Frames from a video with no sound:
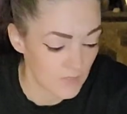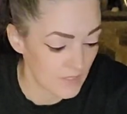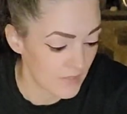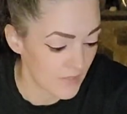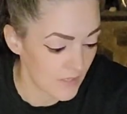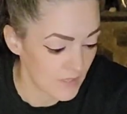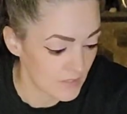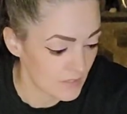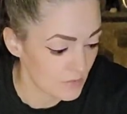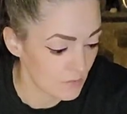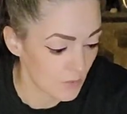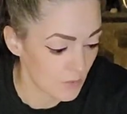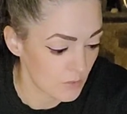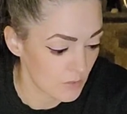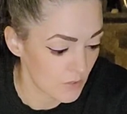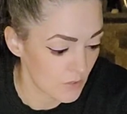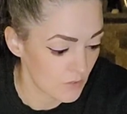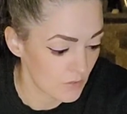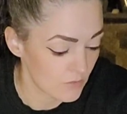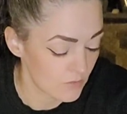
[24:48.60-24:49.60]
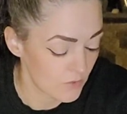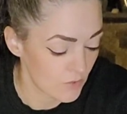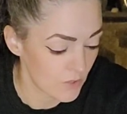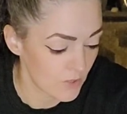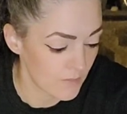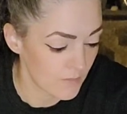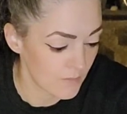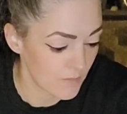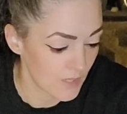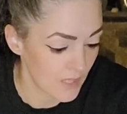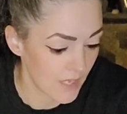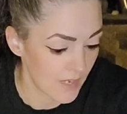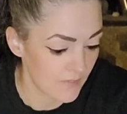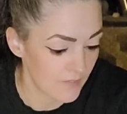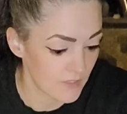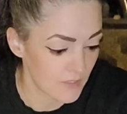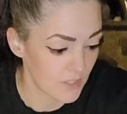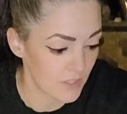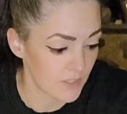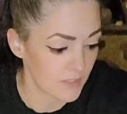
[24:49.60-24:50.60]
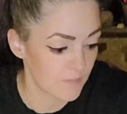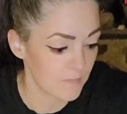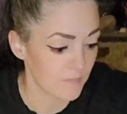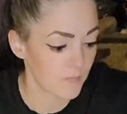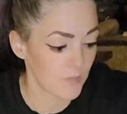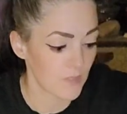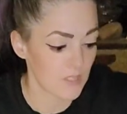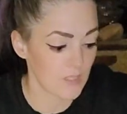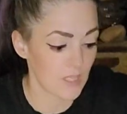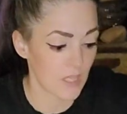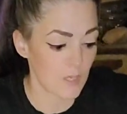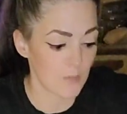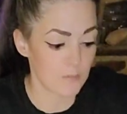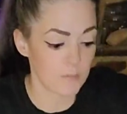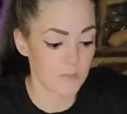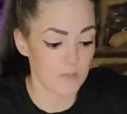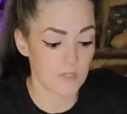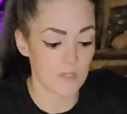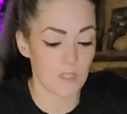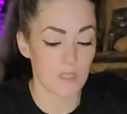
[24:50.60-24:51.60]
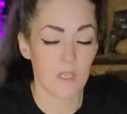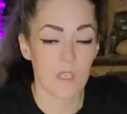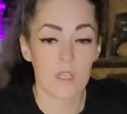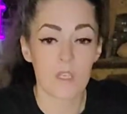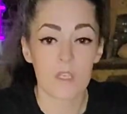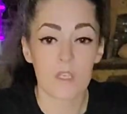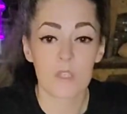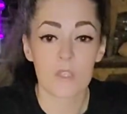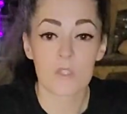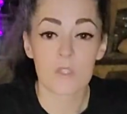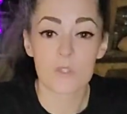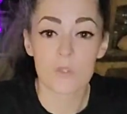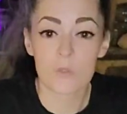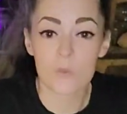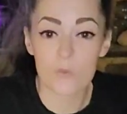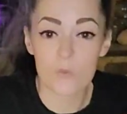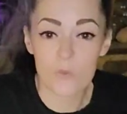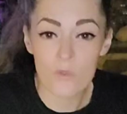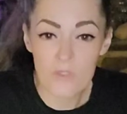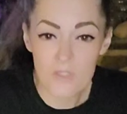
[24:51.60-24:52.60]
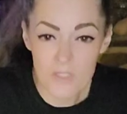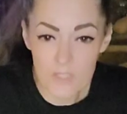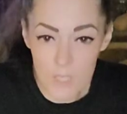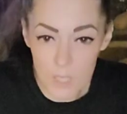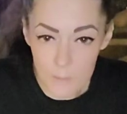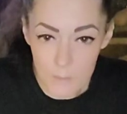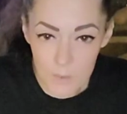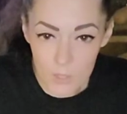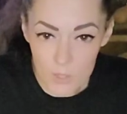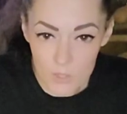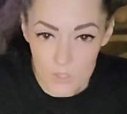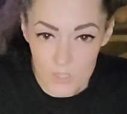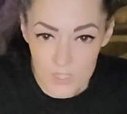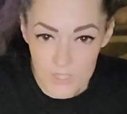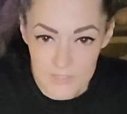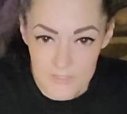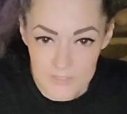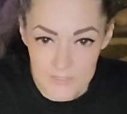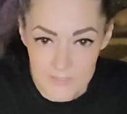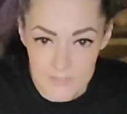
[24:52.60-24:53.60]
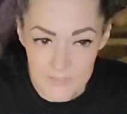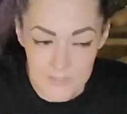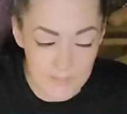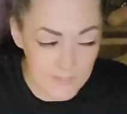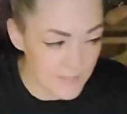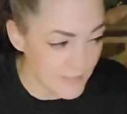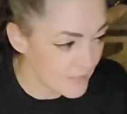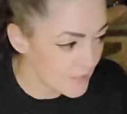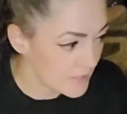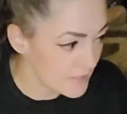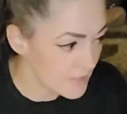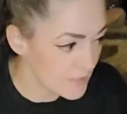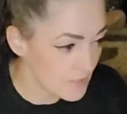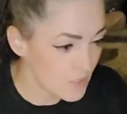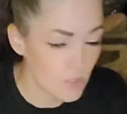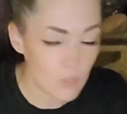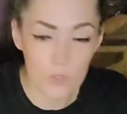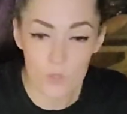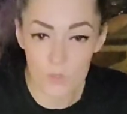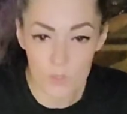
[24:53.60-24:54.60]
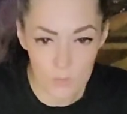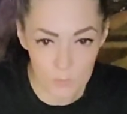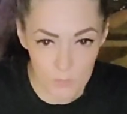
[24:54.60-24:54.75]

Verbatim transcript: And that's what we're going for. Lavender, this helps soothes emotions to